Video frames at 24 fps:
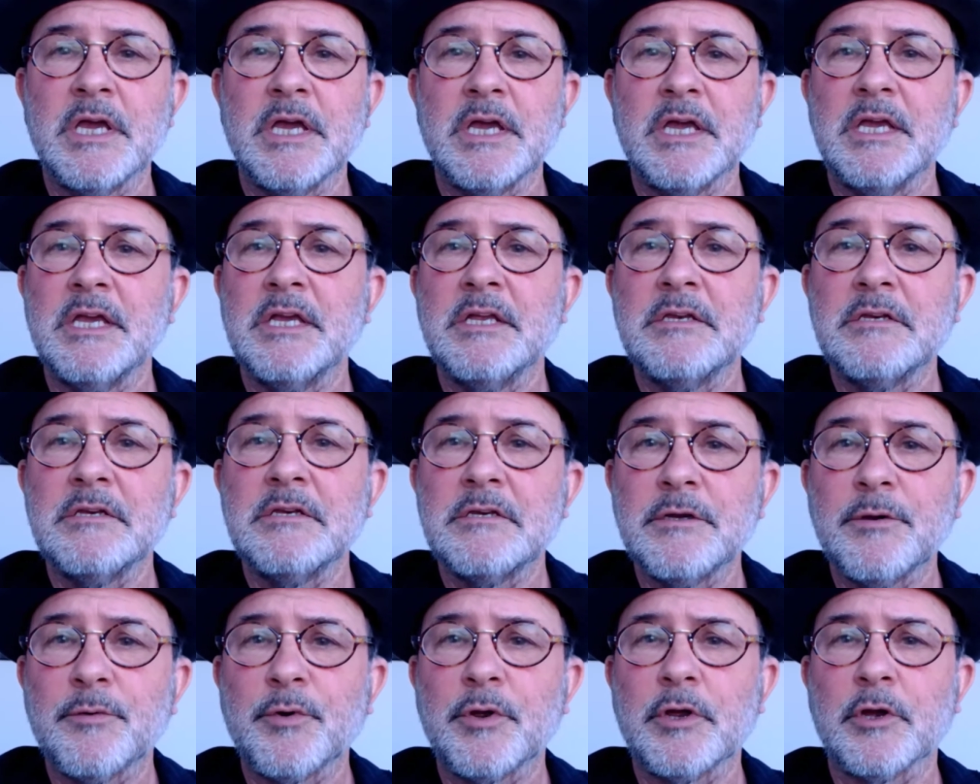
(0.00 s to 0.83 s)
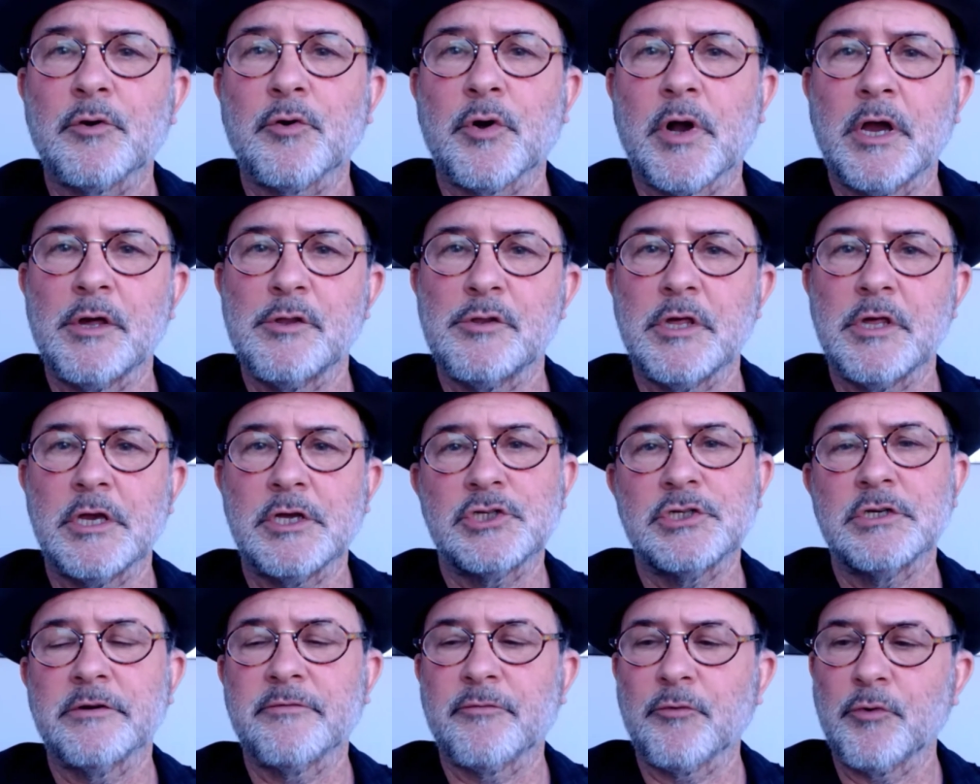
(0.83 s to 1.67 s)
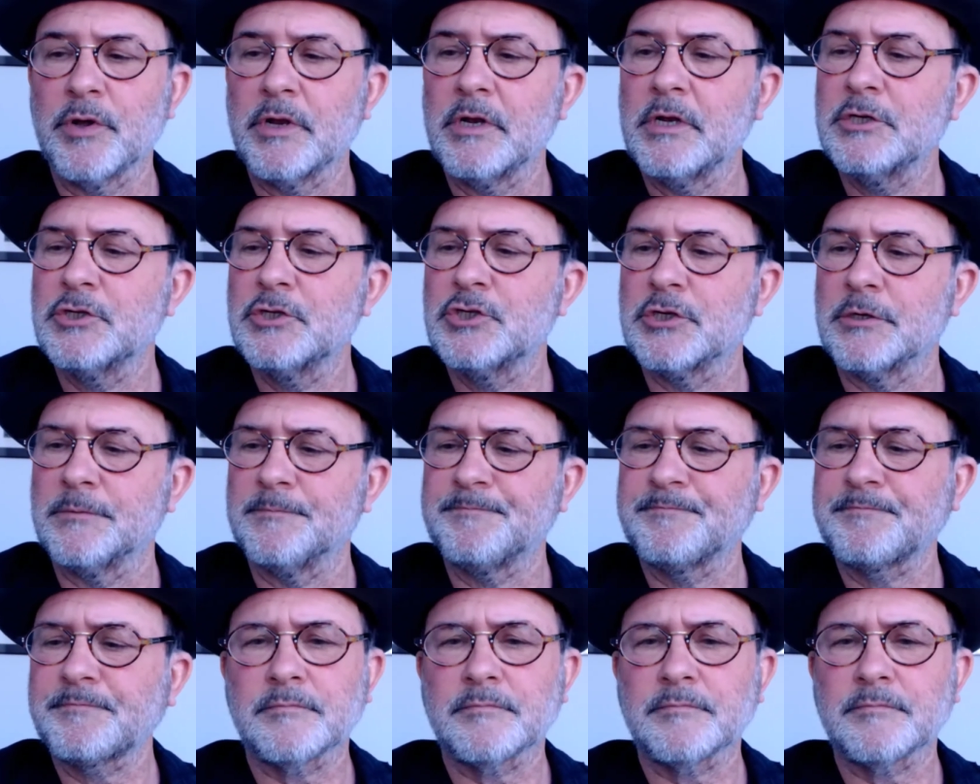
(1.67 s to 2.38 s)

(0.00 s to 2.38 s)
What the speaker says: interiorization of religion,